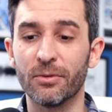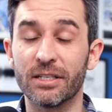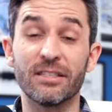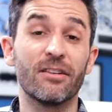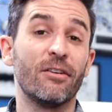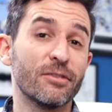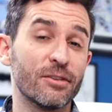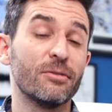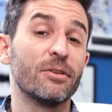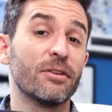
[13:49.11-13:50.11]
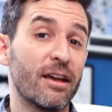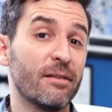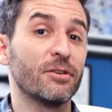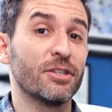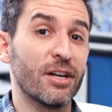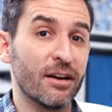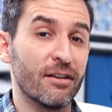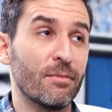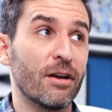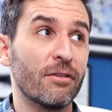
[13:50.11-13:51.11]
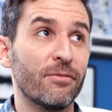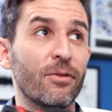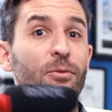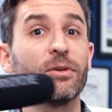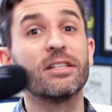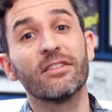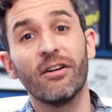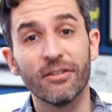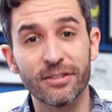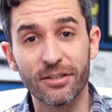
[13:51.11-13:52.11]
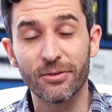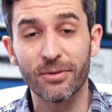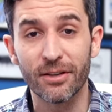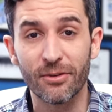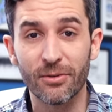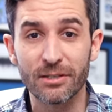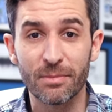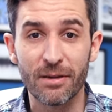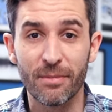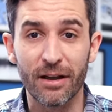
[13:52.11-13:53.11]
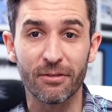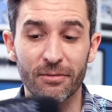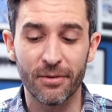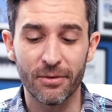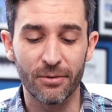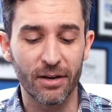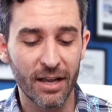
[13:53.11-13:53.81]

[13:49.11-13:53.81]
which is also your camera shotgun microphone, which is also a USB microphone.